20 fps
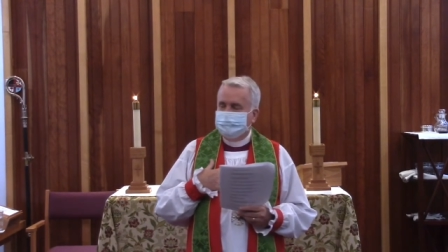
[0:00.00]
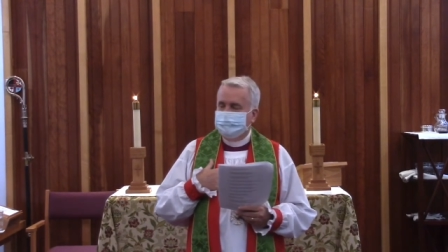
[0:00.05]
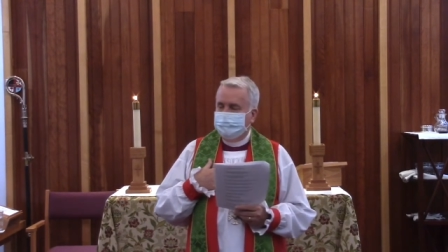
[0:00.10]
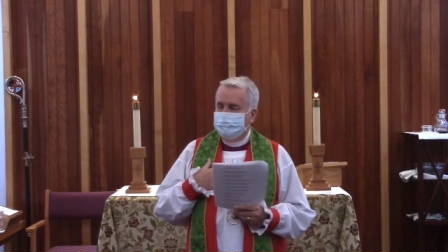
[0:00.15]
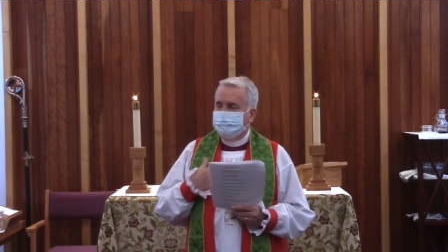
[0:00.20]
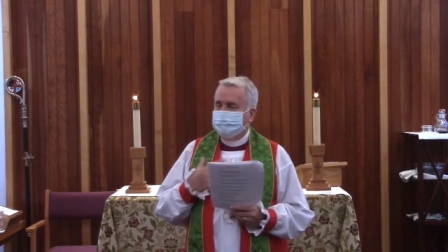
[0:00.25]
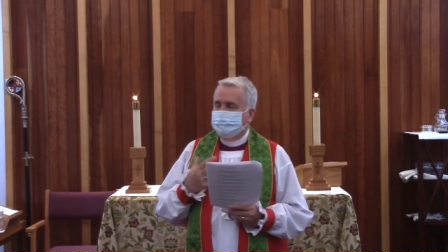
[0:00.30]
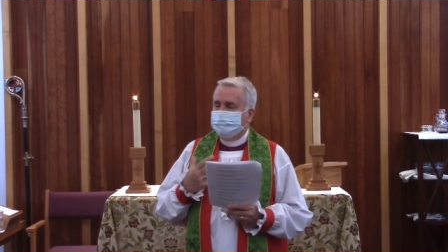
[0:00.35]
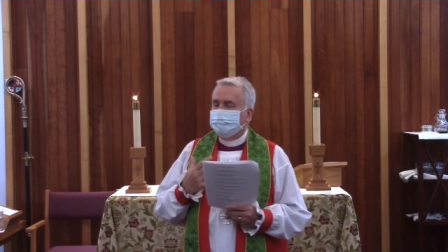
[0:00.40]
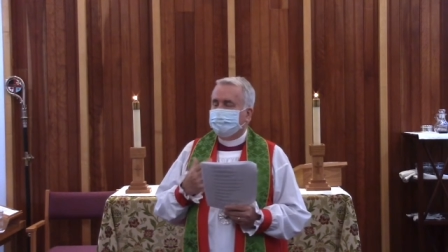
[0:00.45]

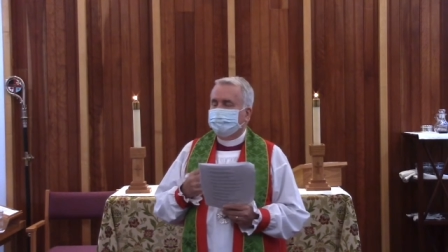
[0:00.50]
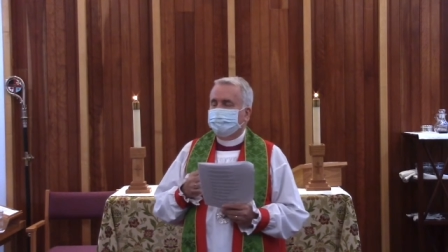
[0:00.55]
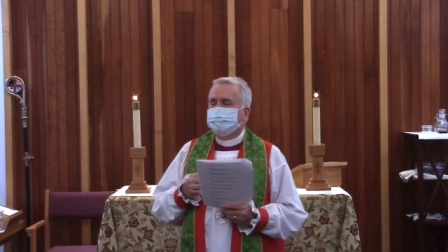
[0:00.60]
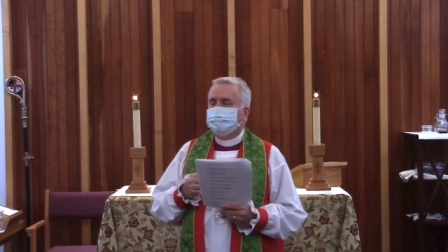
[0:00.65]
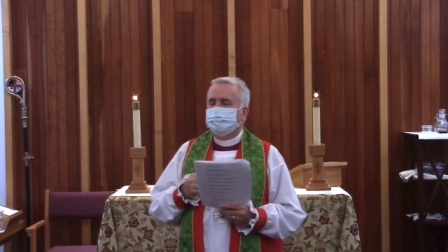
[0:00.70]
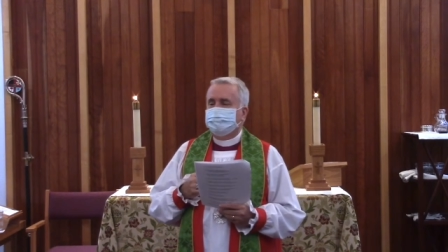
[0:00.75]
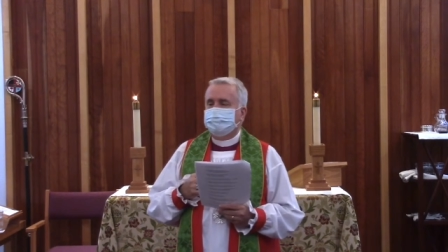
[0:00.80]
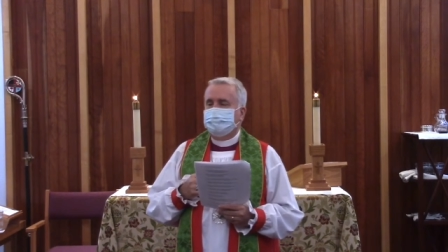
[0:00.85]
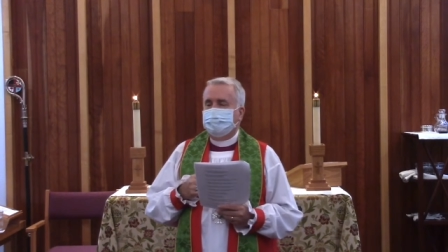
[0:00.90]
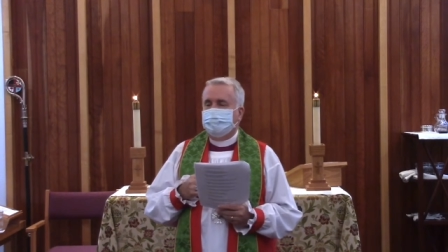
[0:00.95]
It
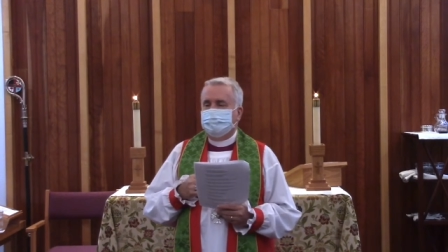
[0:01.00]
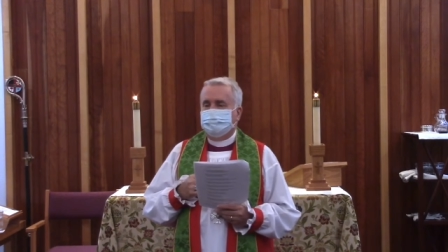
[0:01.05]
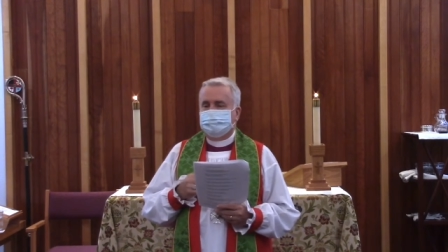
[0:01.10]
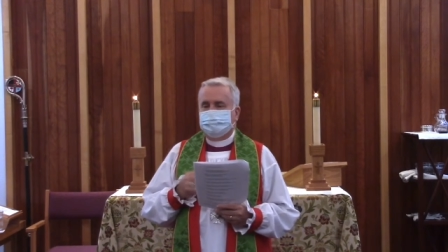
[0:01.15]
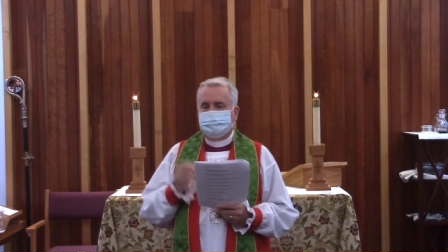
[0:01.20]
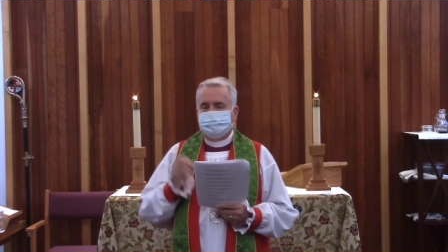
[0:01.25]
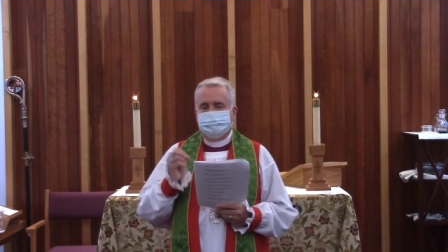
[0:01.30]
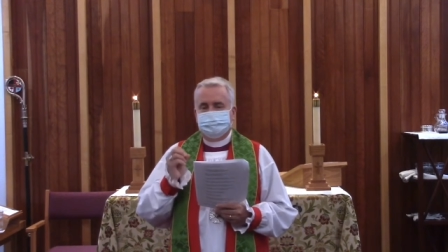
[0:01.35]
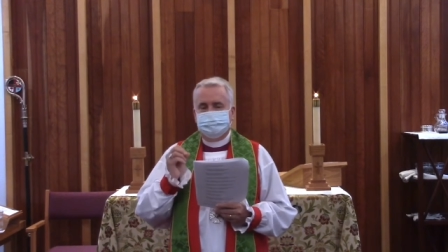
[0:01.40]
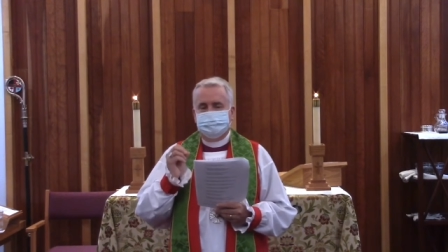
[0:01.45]
literally
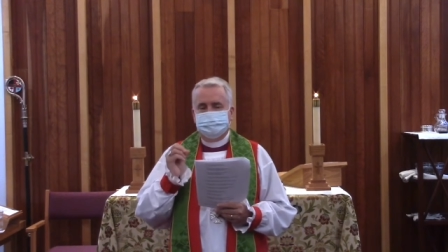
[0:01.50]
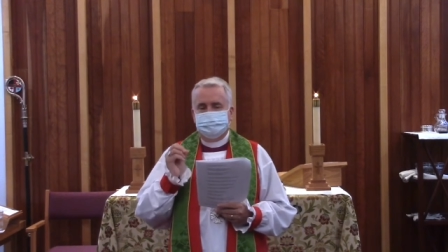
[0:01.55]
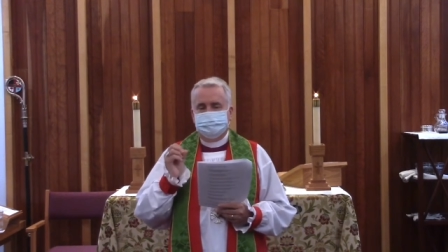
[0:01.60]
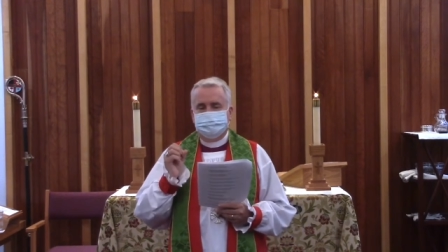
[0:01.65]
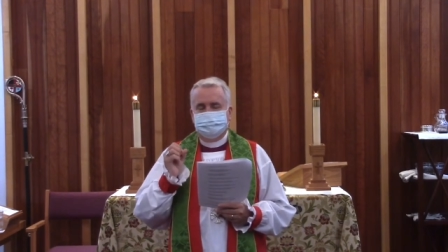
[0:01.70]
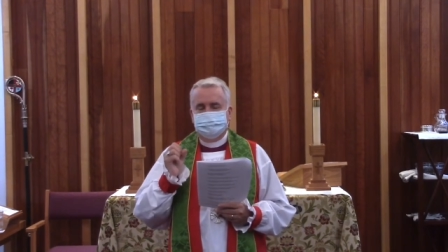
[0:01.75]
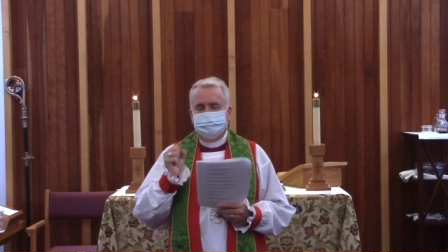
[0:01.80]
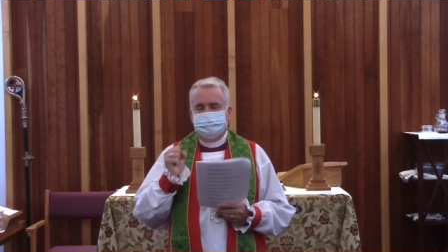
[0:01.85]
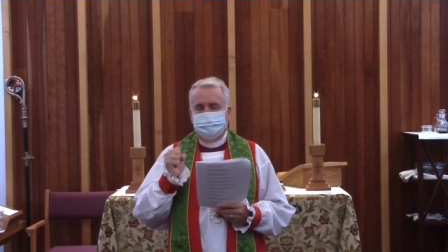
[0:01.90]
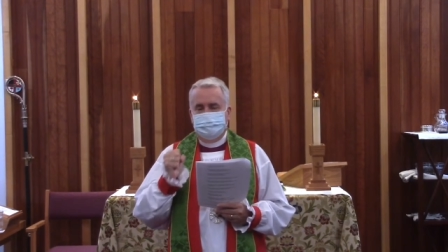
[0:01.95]
means
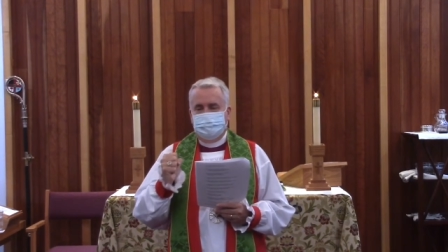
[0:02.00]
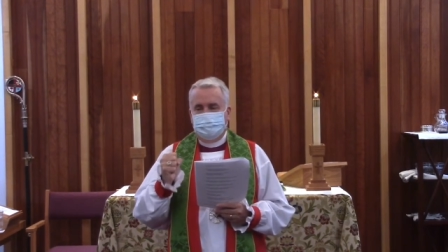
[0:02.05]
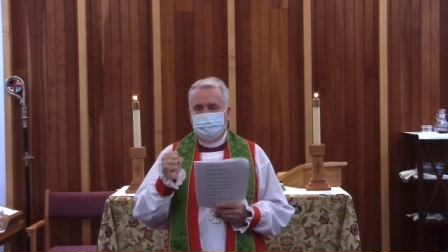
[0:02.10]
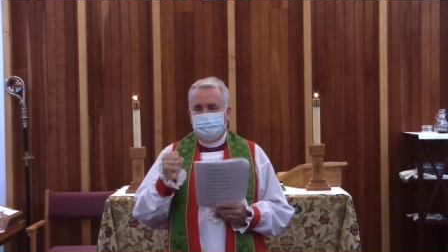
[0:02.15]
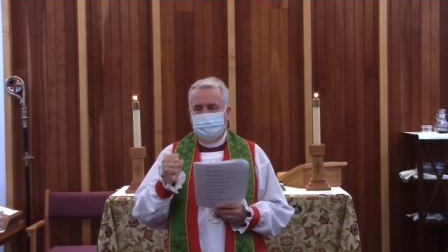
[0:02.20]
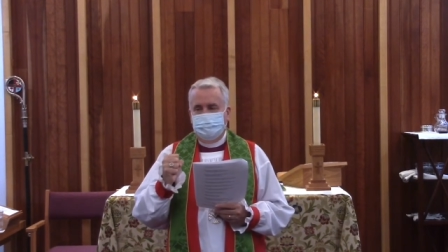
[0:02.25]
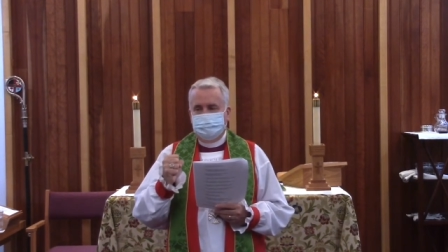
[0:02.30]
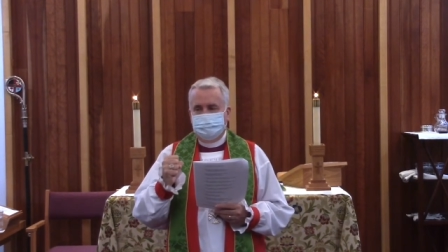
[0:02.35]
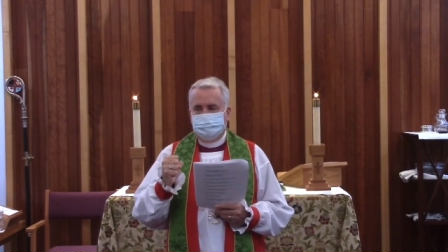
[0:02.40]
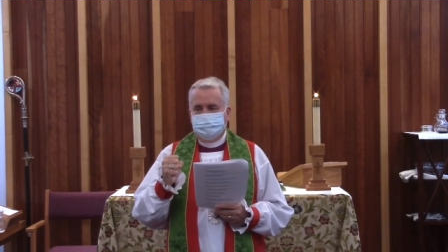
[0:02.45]
be
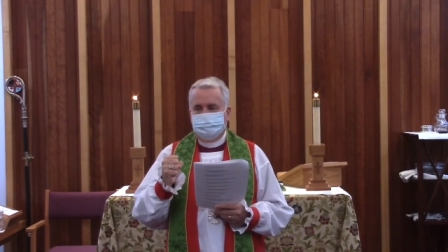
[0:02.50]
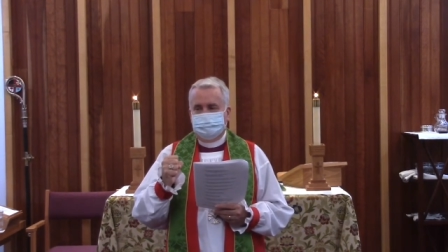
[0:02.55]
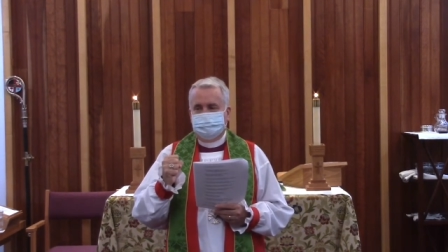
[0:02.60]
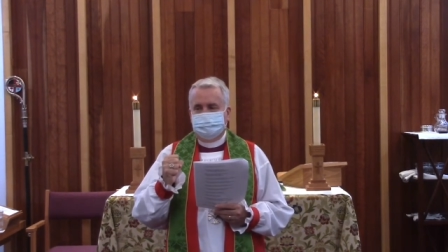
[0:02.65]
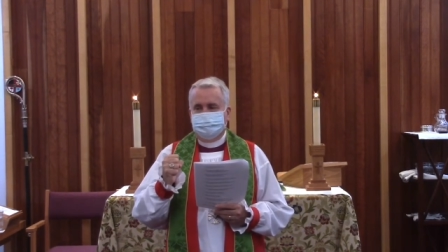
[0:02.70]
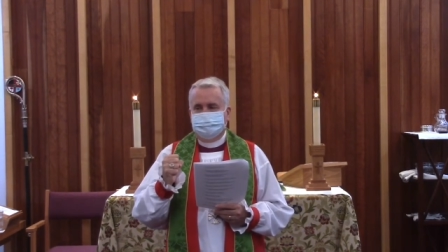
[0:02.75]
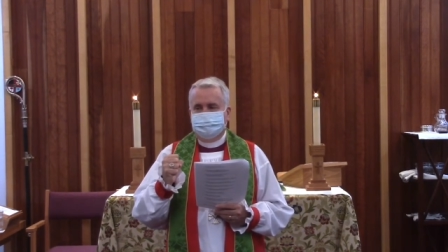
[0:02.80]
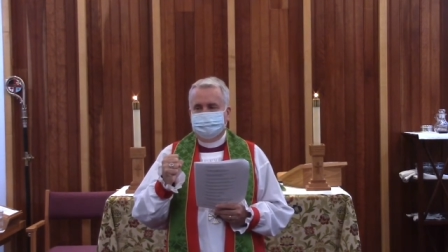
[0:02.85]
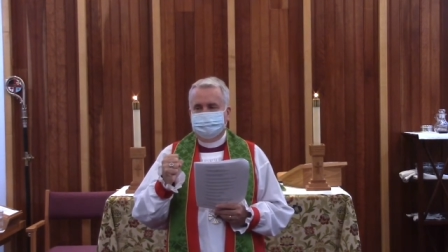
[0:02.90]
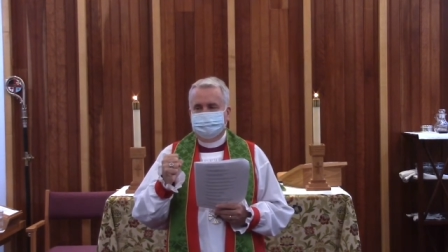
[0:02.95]

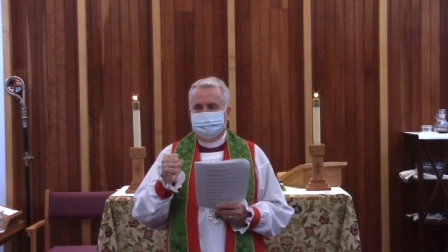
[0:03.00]
courageous.